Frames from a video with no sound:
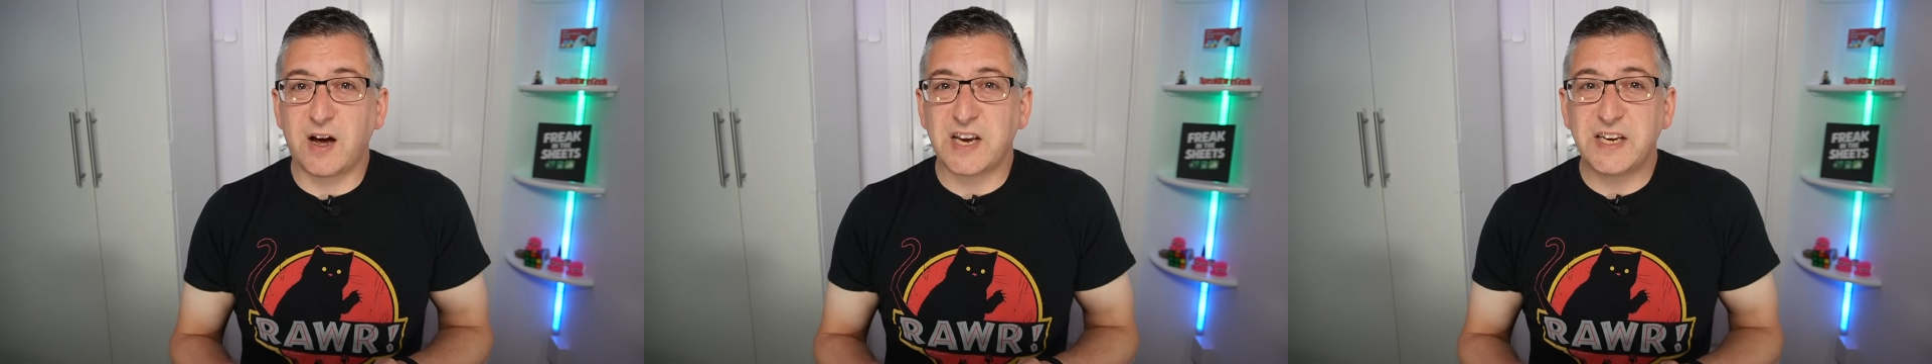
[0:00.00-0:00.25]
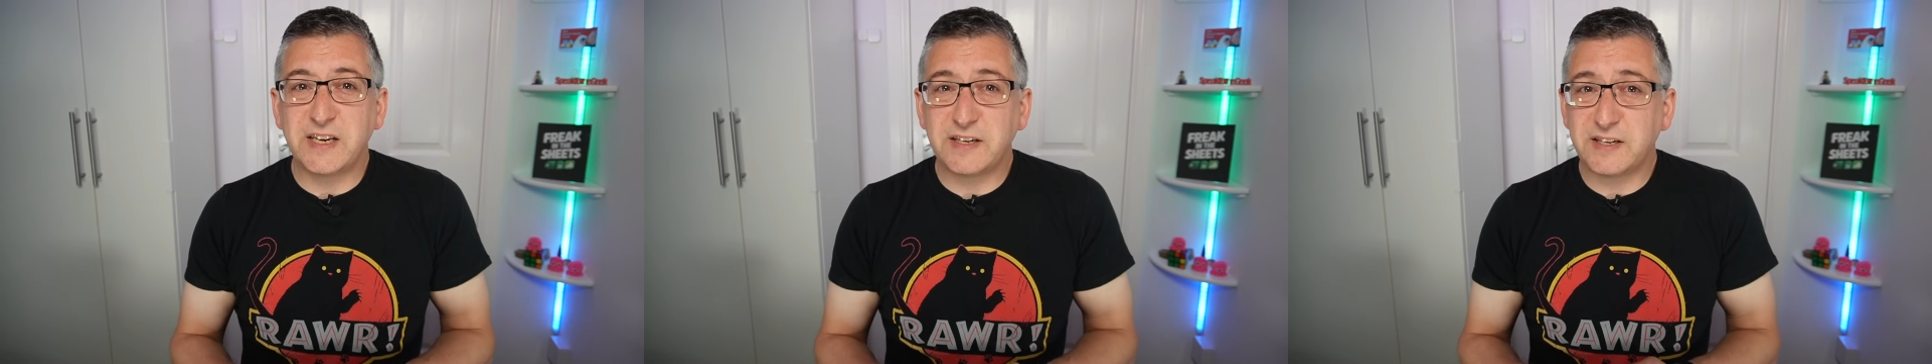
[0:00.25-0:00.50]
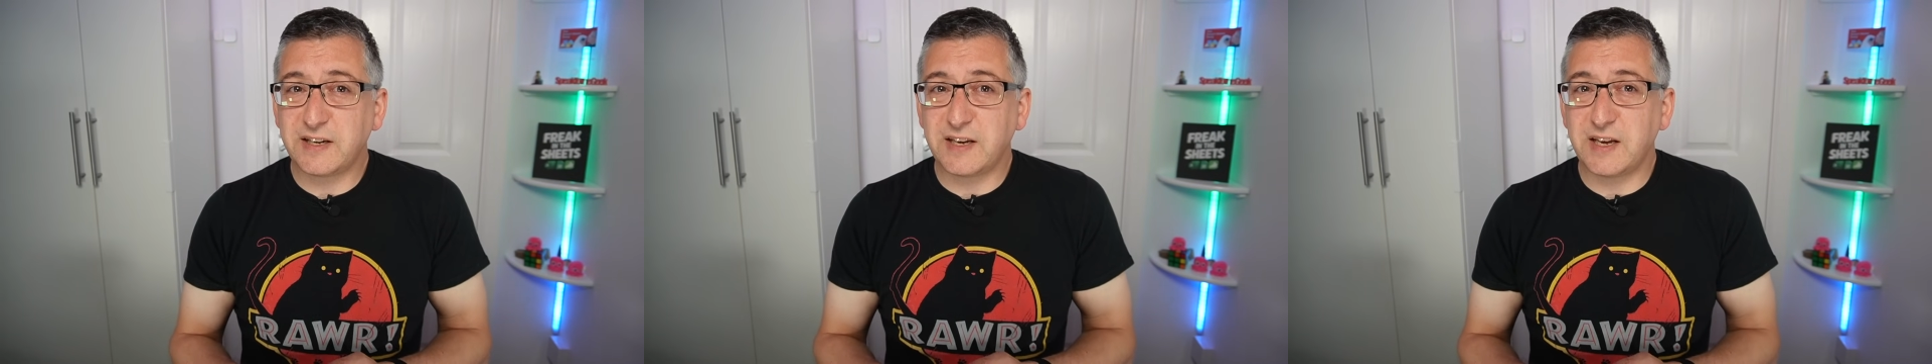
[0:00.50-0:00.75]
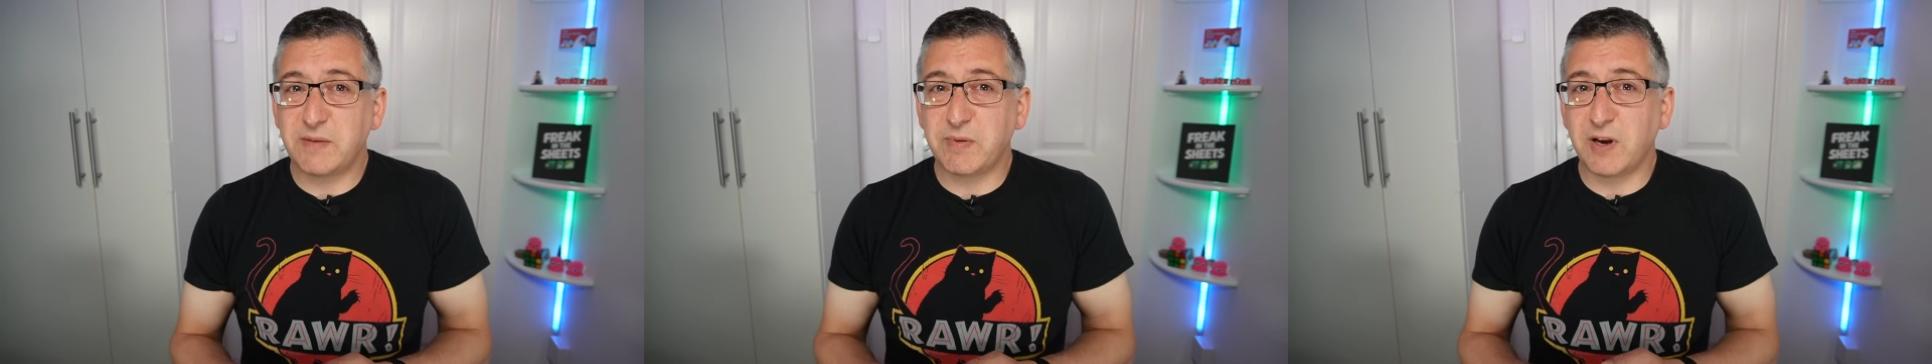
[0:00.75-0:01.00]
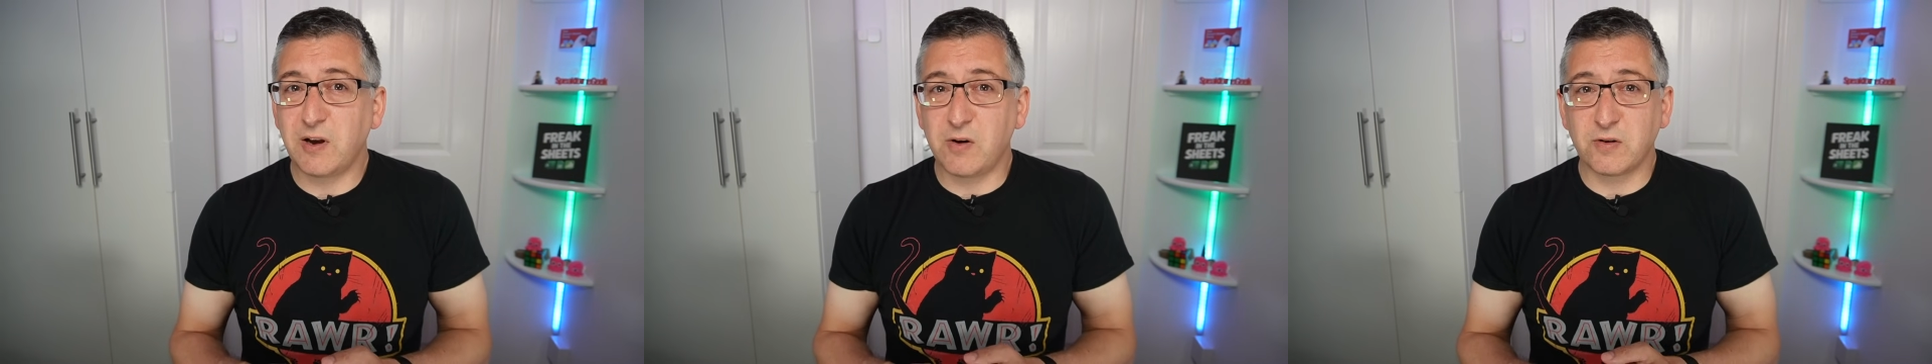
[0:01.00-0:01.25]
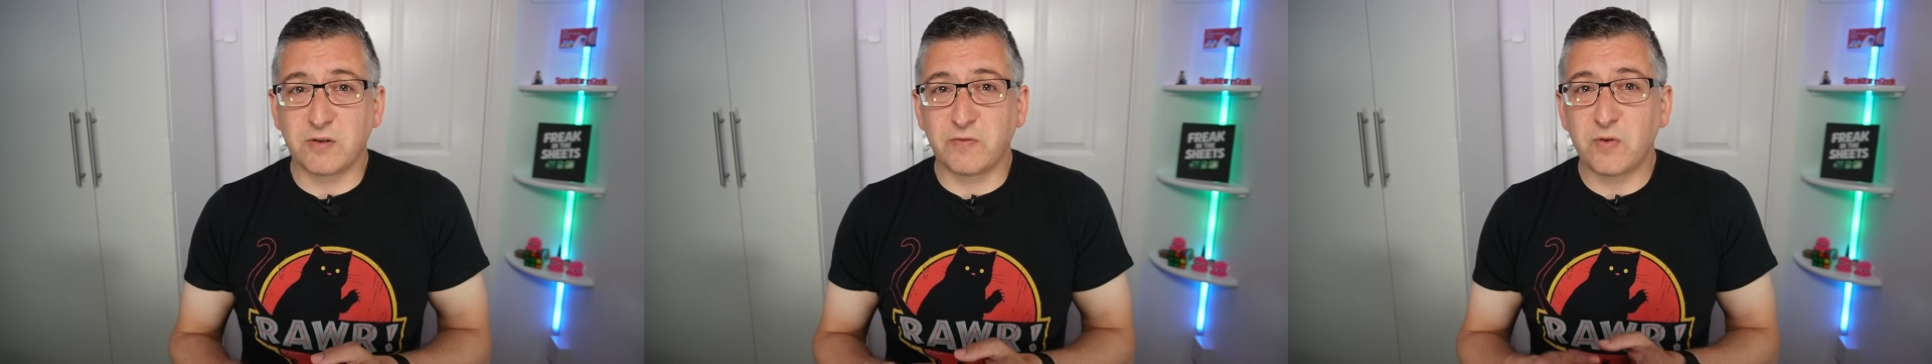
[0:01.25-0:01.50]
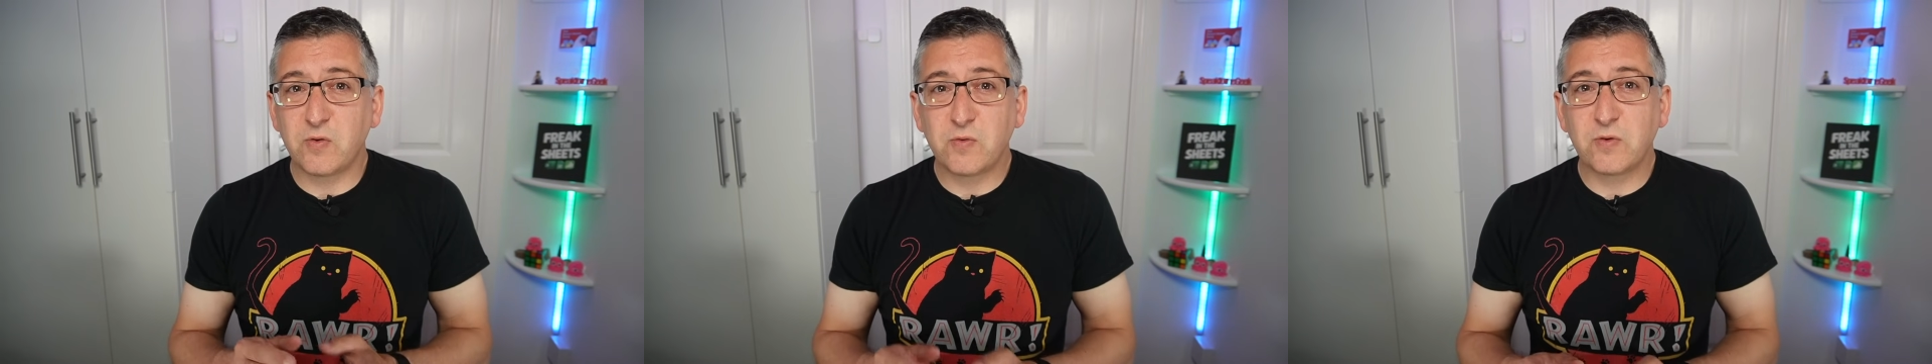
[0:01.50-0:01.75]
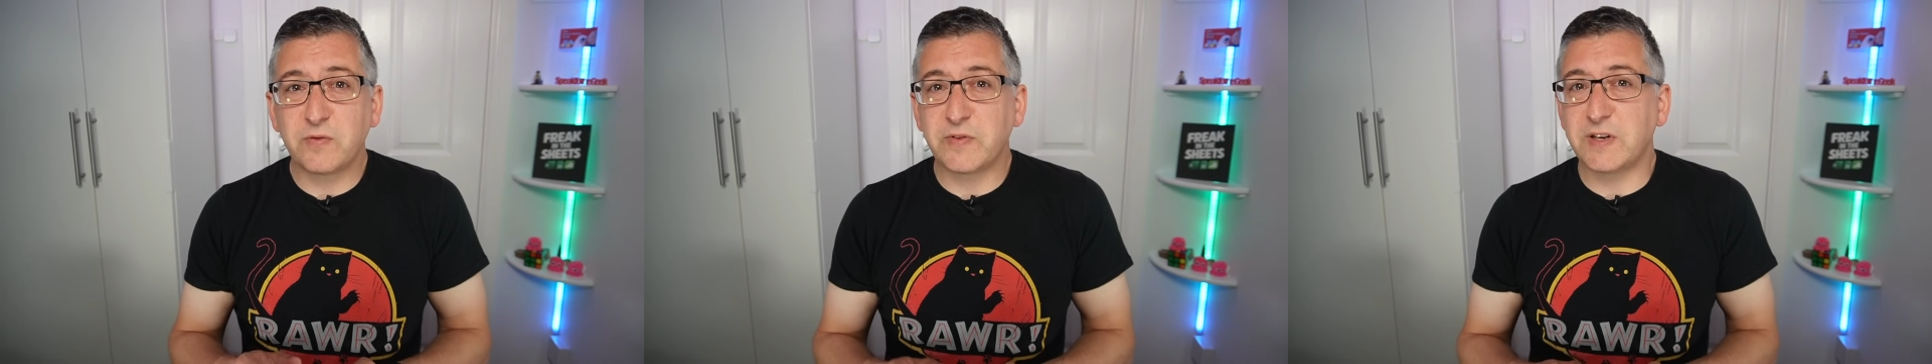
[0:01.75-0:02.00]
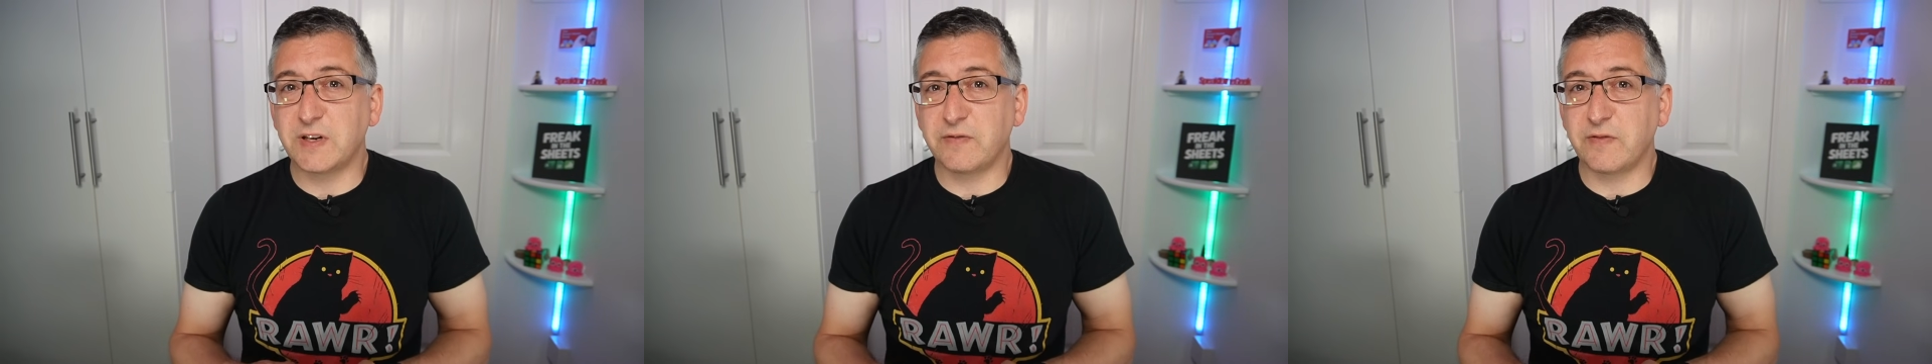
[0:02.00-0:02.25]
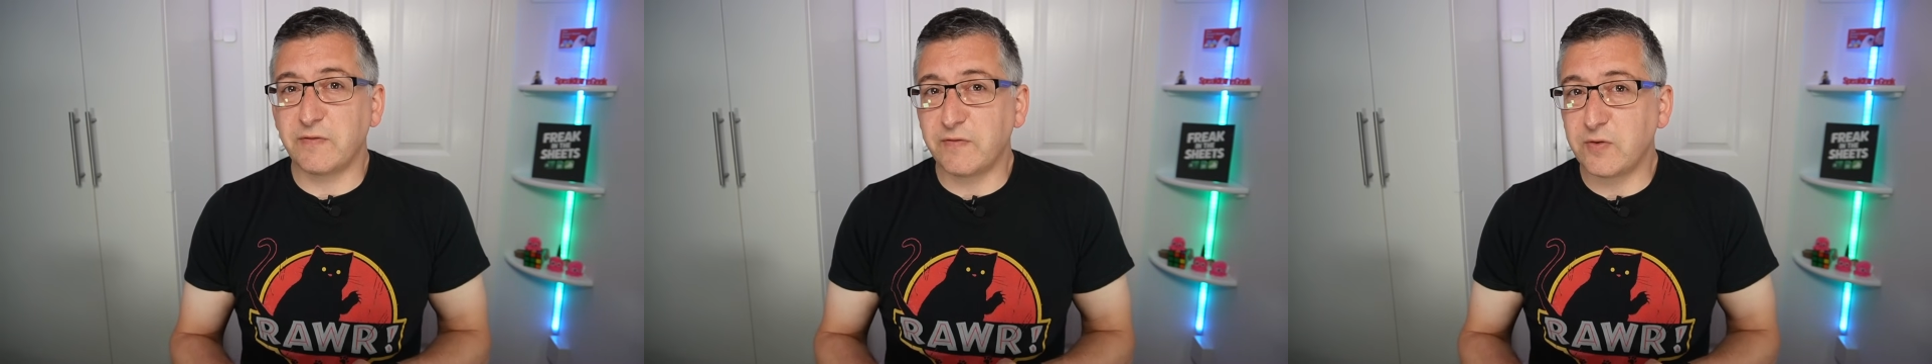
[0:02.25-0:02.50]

I needed to keep a log of all of the different